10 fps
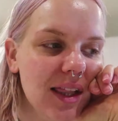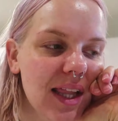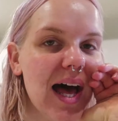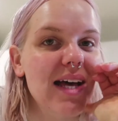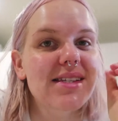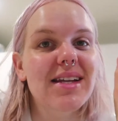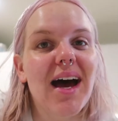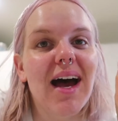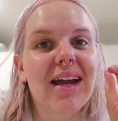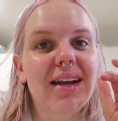Yay! Last
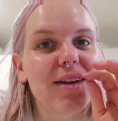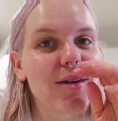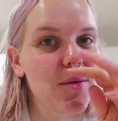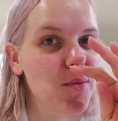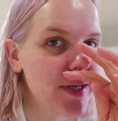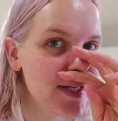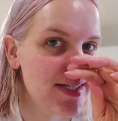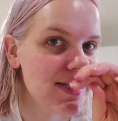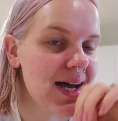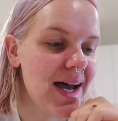night, we
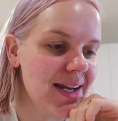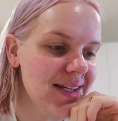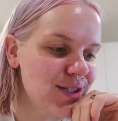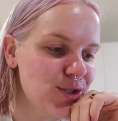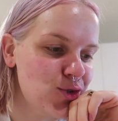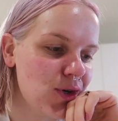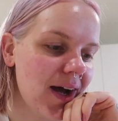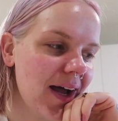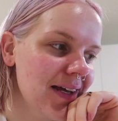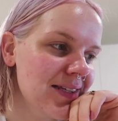decided to
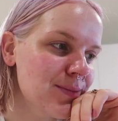try